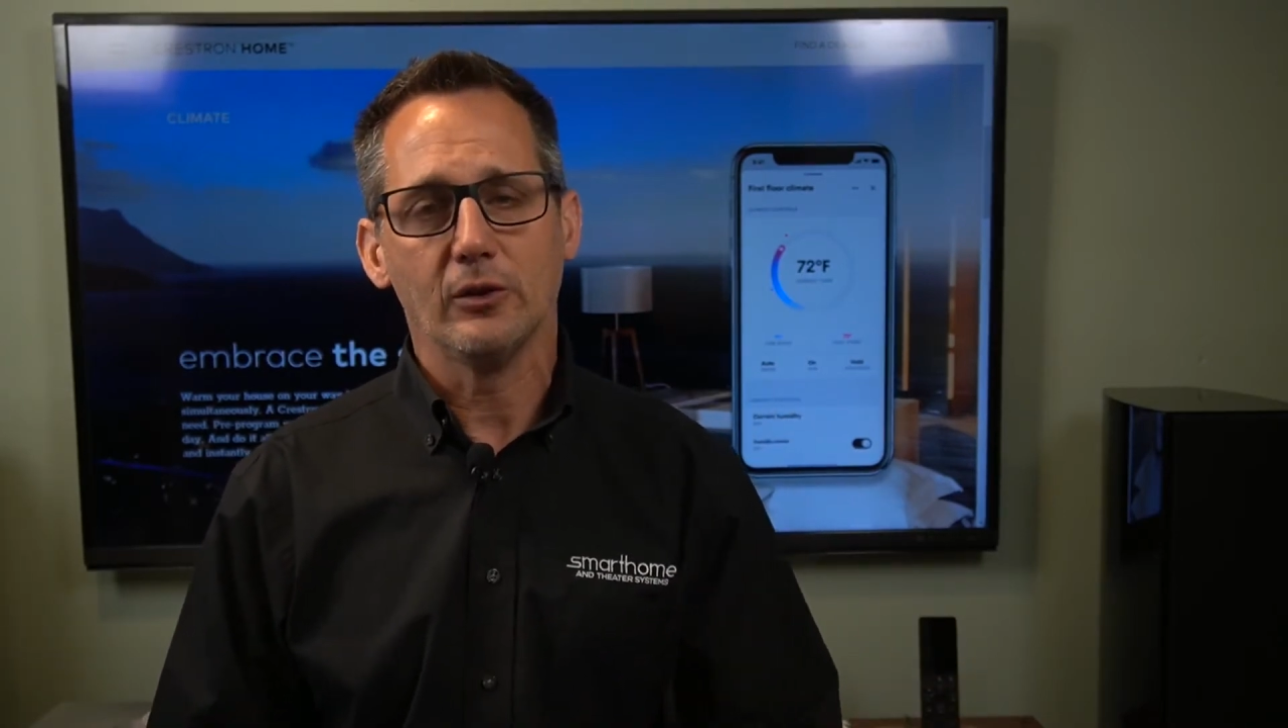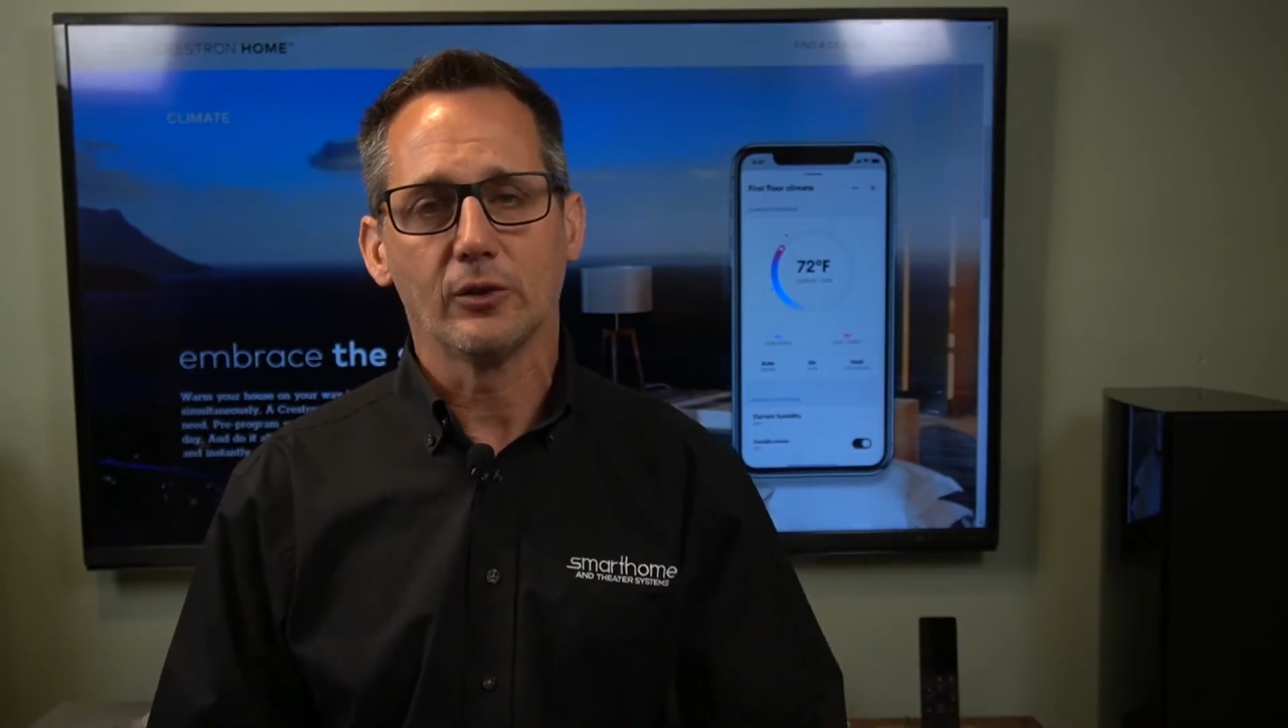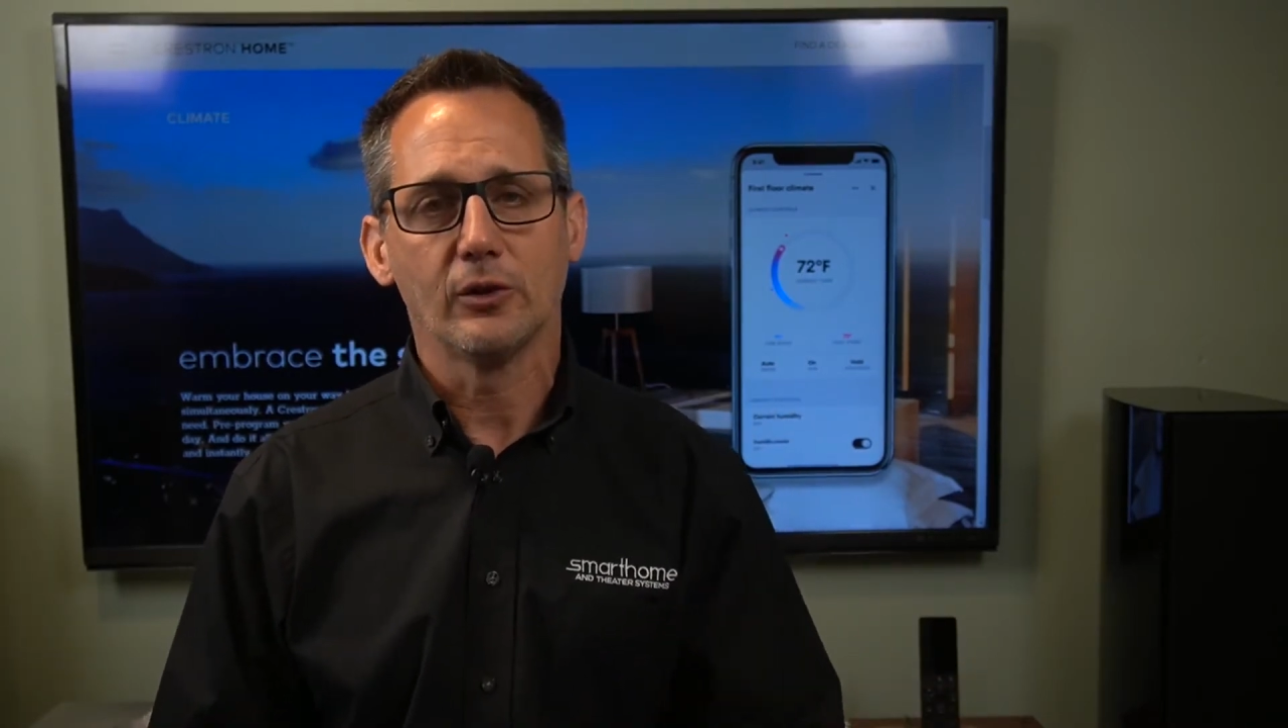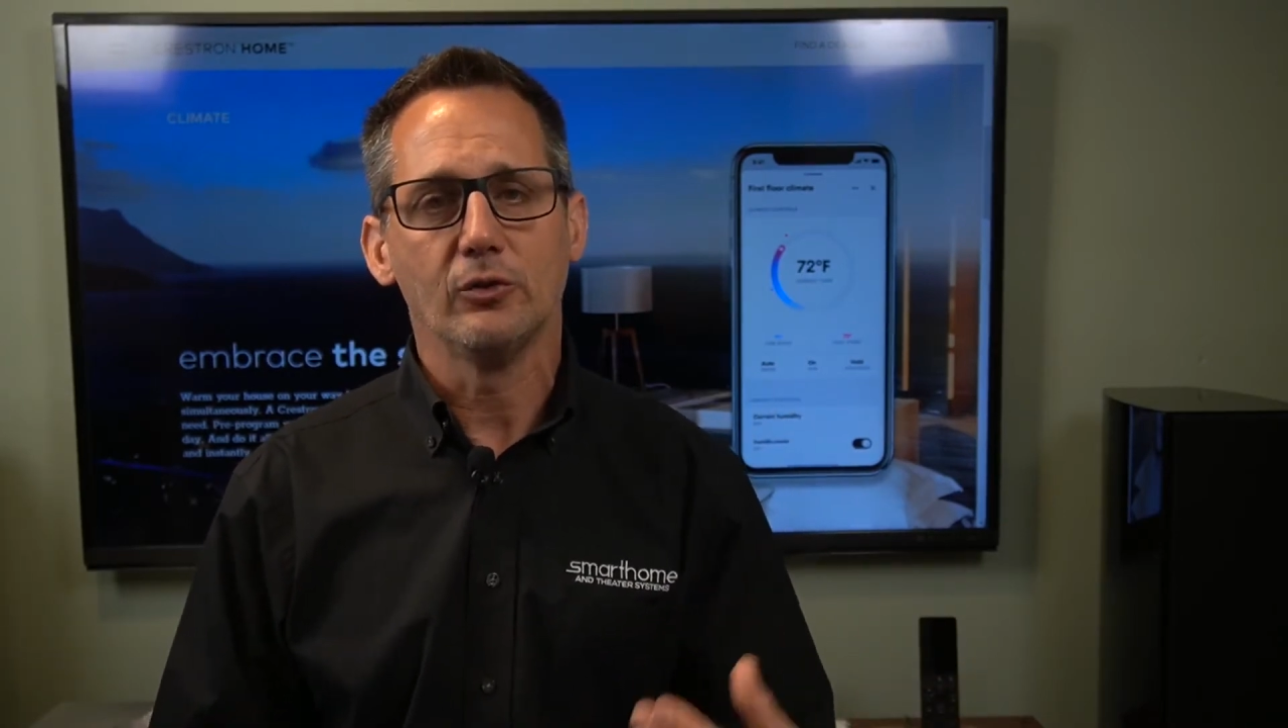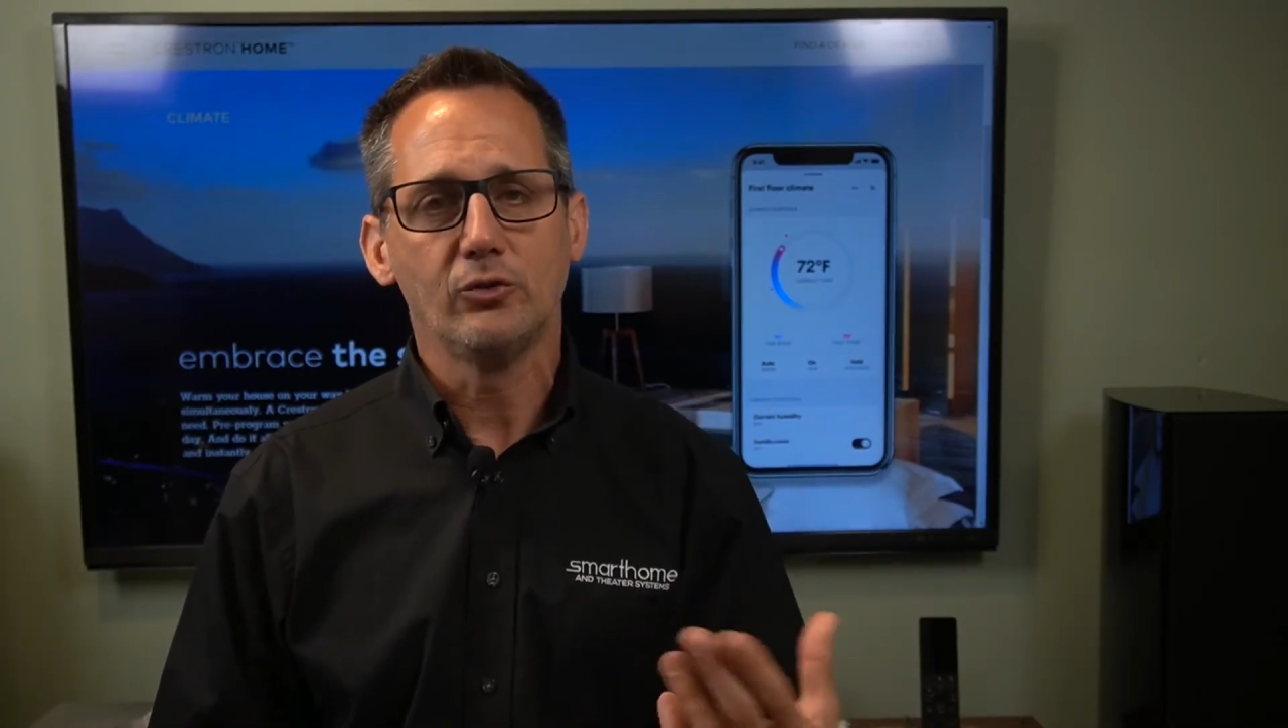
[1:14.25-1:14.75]

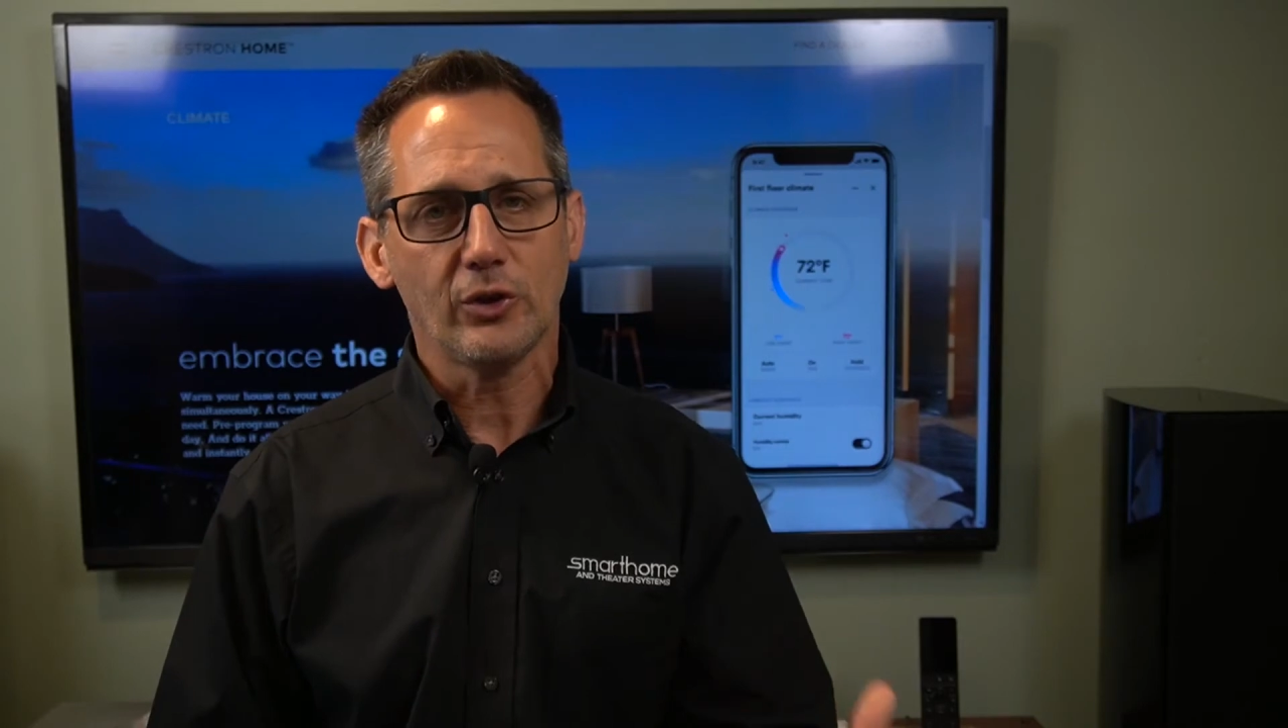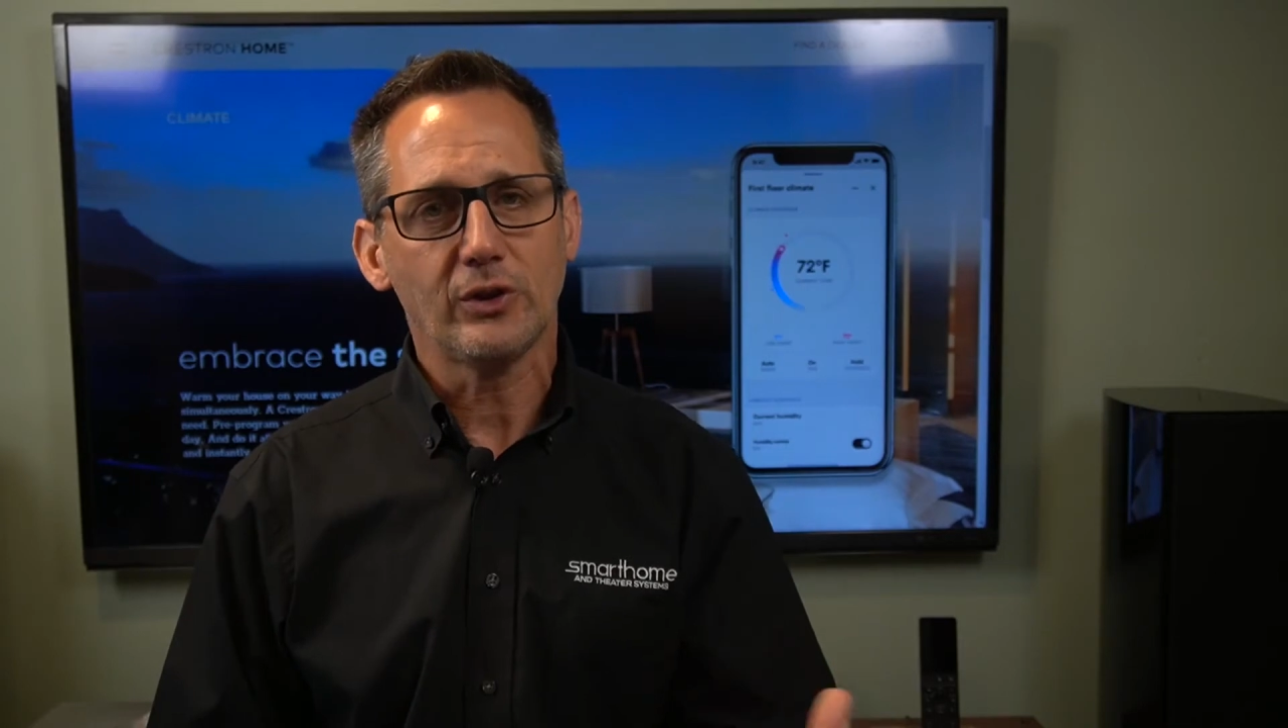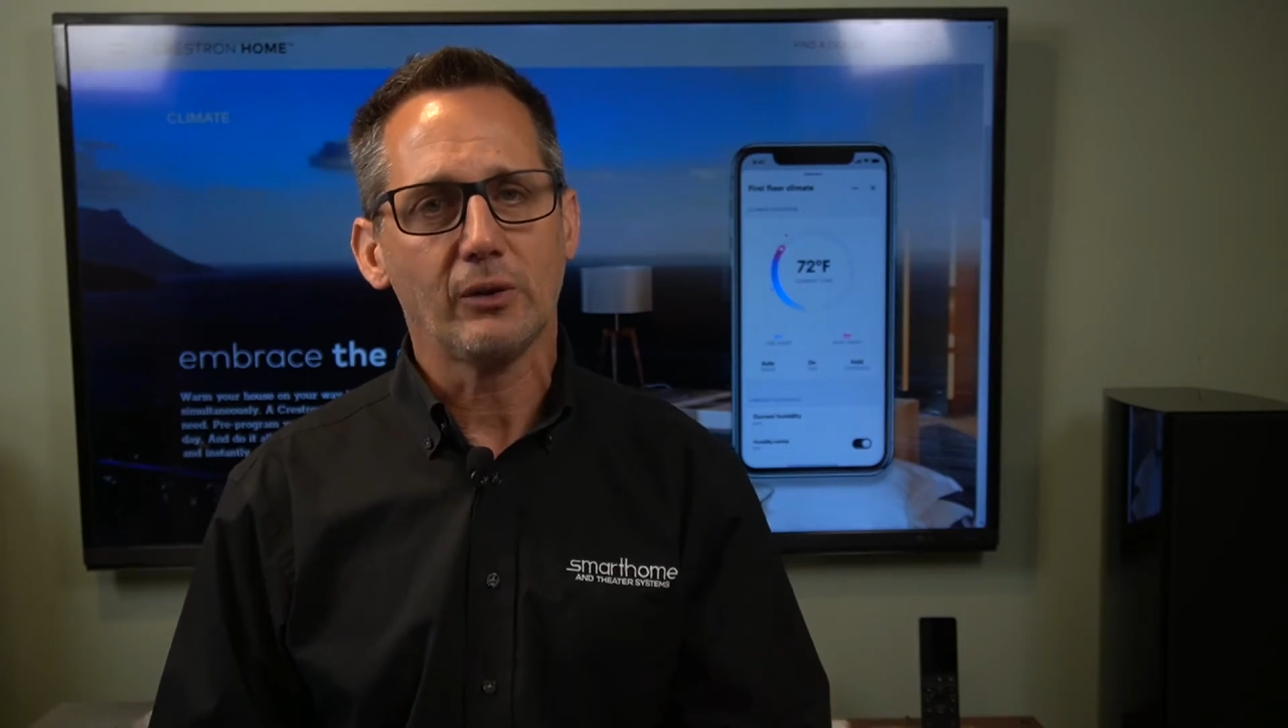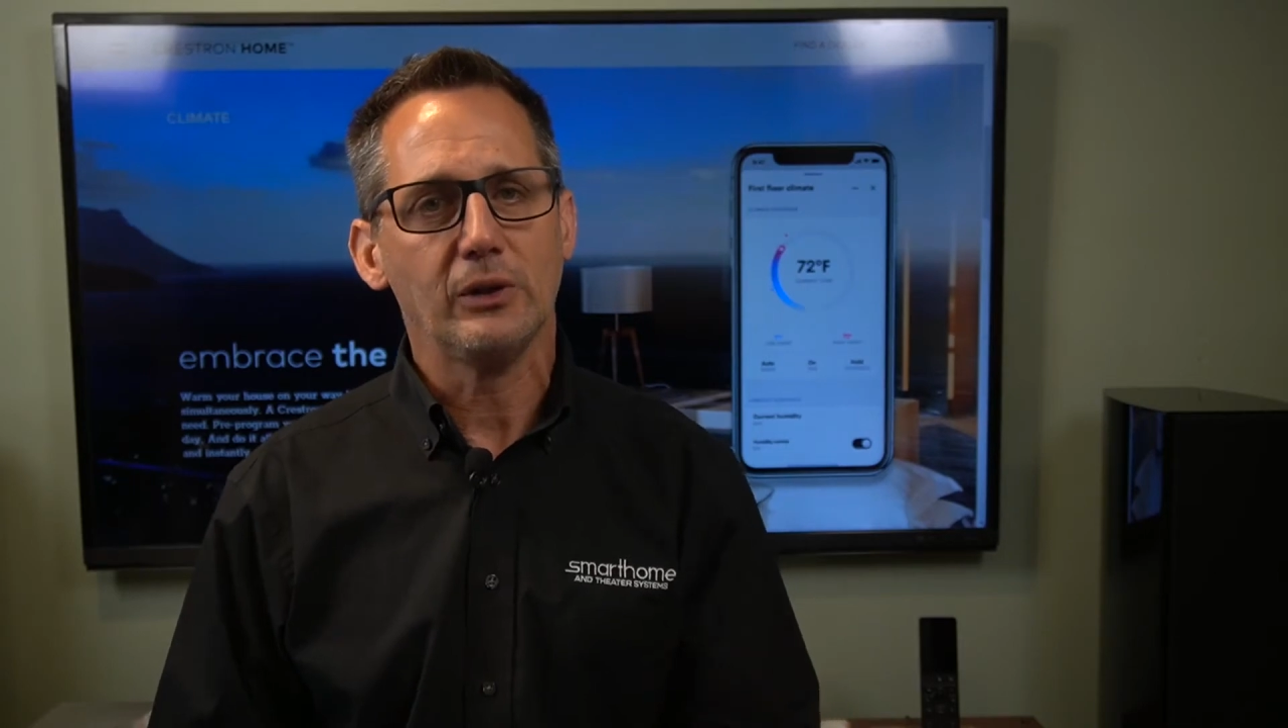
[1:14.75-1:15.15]
learn just how